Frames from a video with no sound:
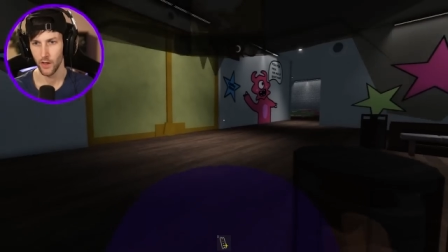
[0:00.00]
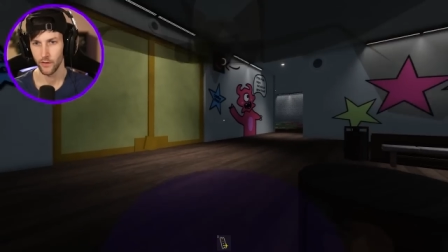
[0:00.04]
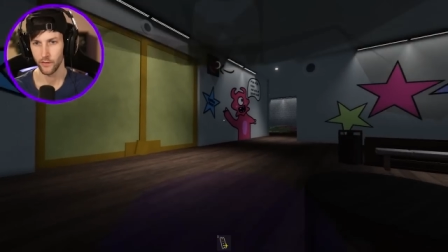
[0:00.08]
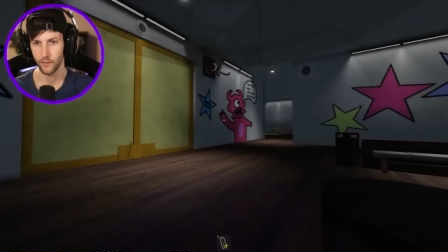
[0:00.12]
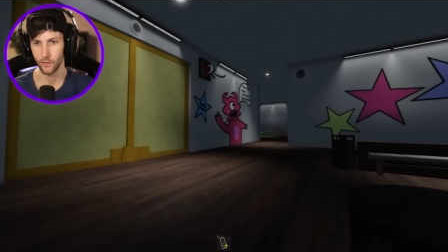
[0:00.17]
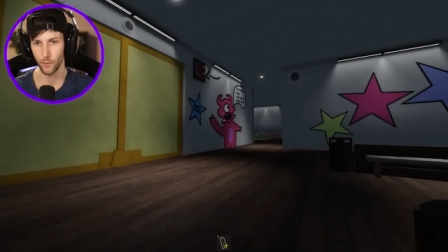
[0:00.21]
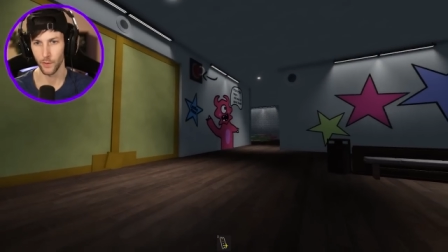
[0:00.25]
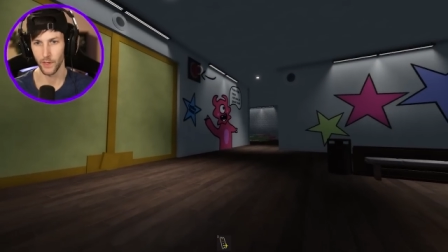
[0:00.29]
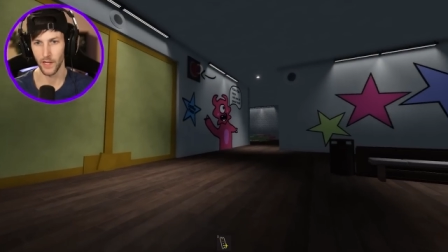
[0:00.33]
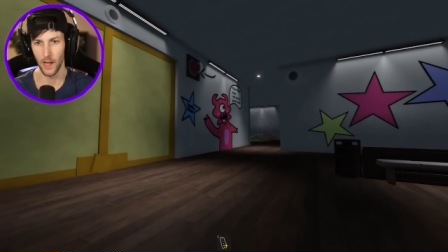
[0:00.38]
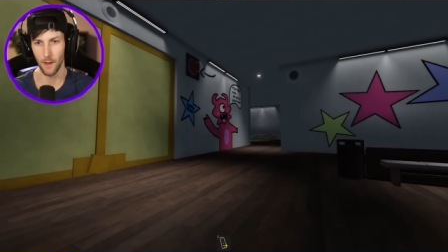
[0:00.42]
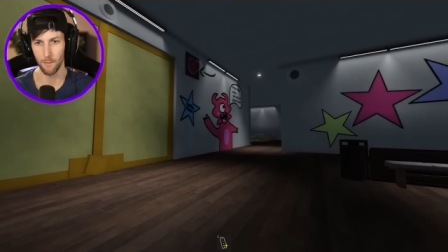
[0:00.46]

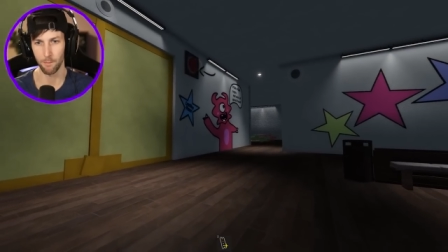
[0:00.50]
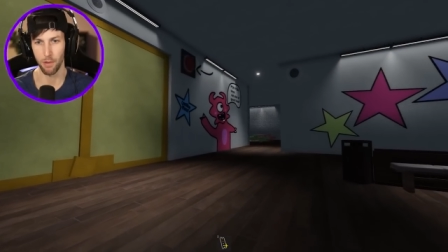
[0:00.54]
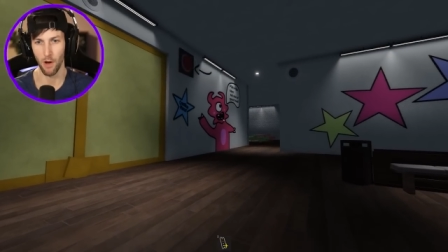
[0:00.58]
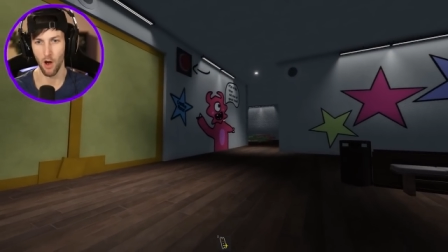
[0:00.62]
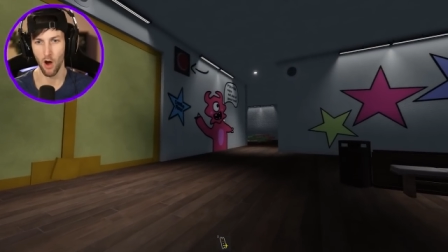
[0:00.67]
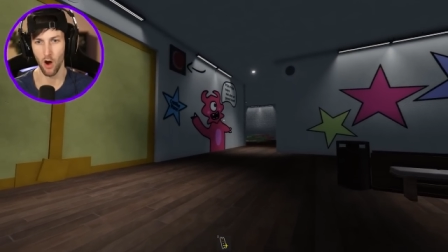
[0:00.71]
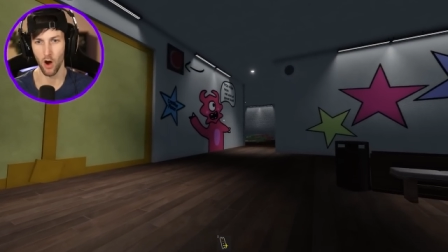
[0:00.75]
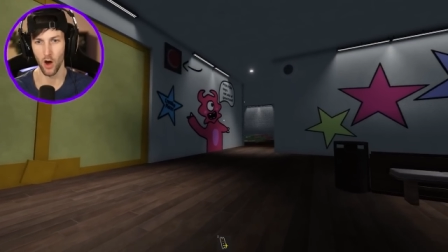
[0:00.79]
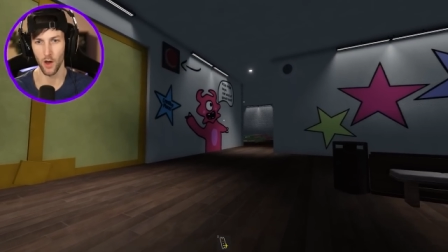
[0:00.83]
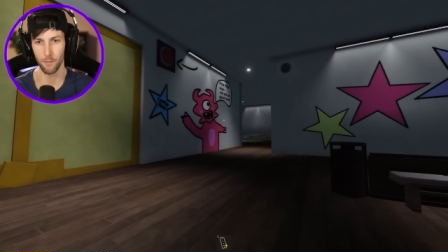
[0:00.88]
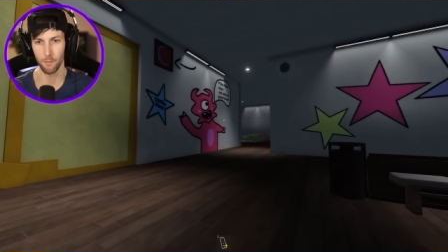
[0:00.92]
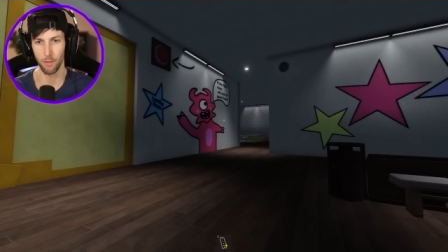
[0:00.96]
So we got
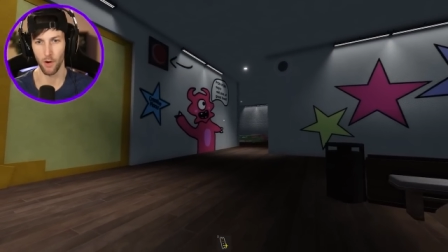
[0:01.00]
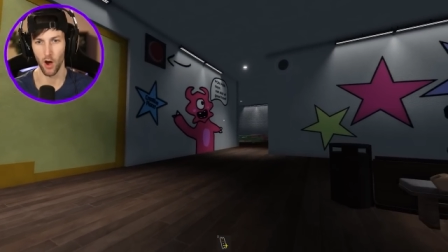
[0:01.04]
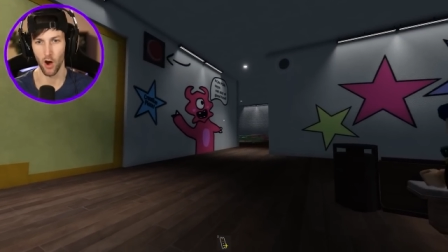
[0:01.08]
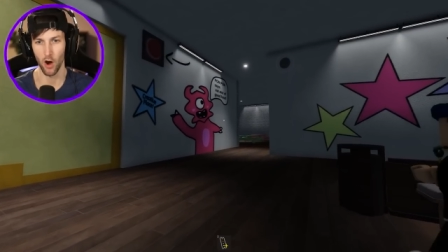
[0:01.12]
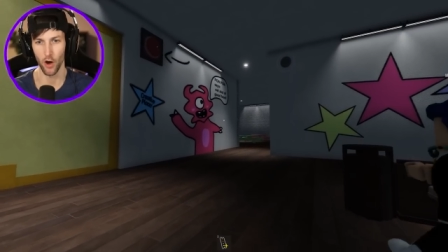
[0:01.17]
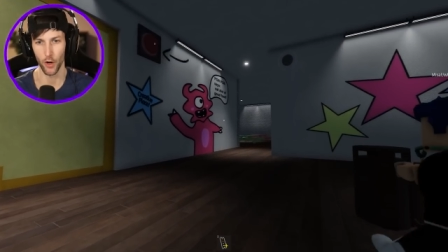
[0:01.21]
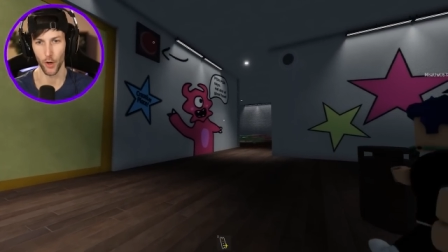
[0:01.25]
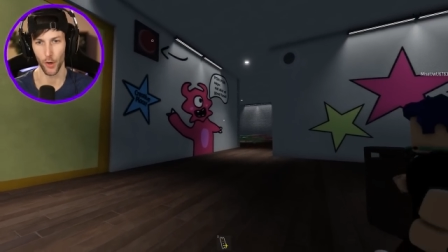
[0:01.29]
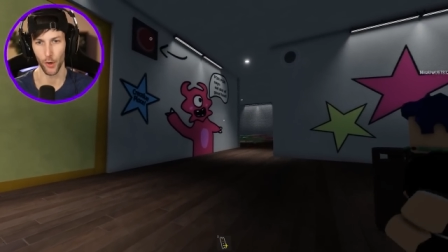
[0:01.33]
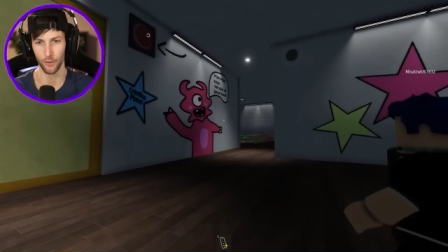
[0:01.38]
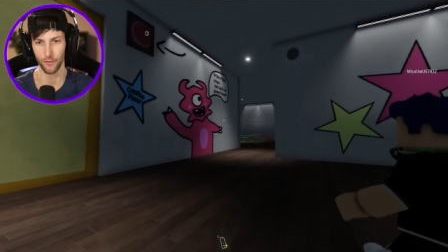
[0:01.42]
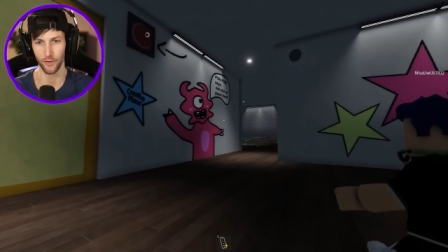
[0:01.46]

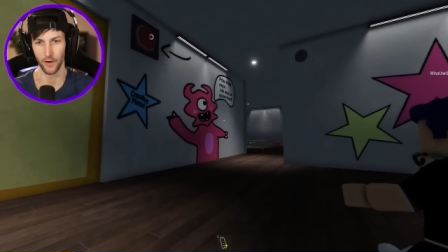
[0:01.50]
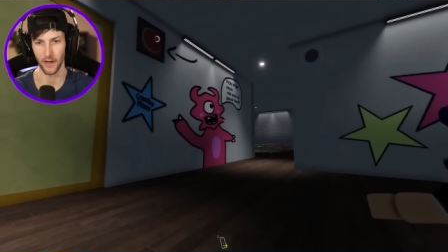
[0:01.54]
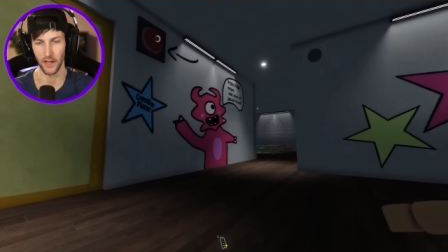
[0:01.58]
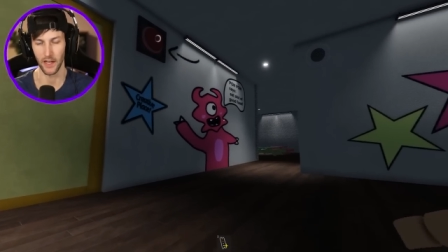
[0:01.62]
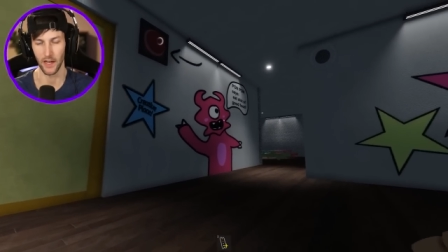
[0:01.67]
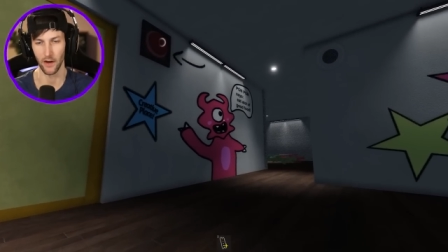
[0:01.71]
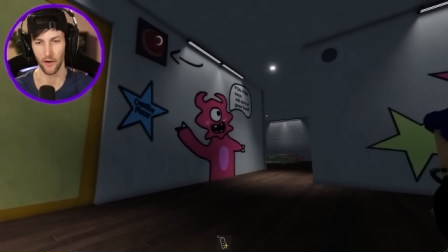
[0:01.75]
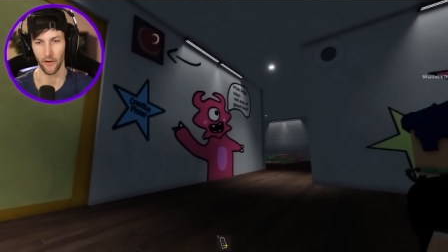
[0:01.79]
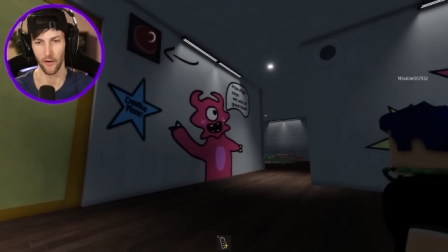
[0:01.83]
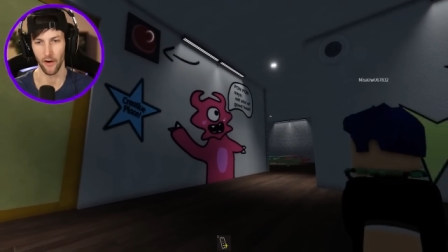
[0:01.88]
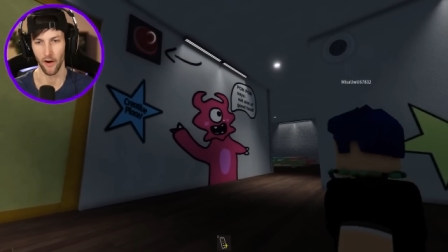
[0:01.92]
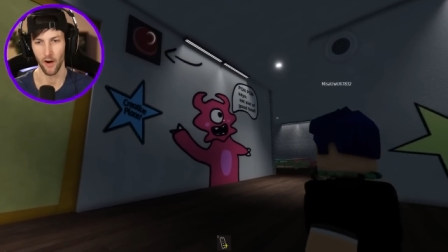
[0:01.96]
PonPon over
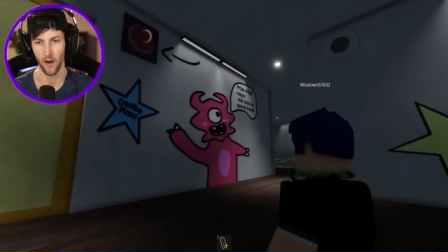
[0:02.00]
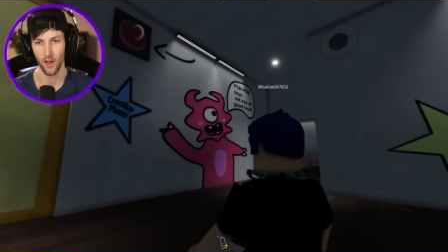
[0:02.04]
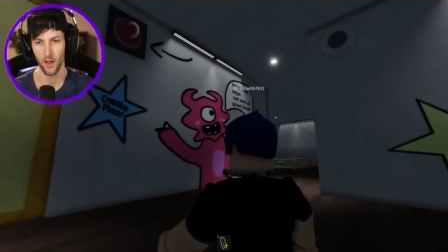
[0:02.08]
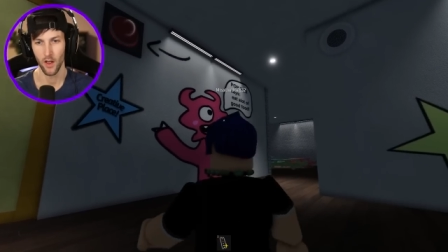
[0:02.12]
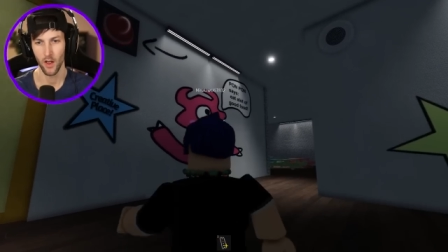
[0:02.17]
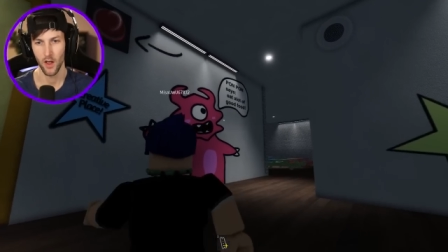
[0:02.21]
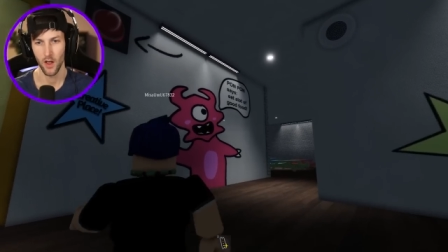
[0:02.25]
here.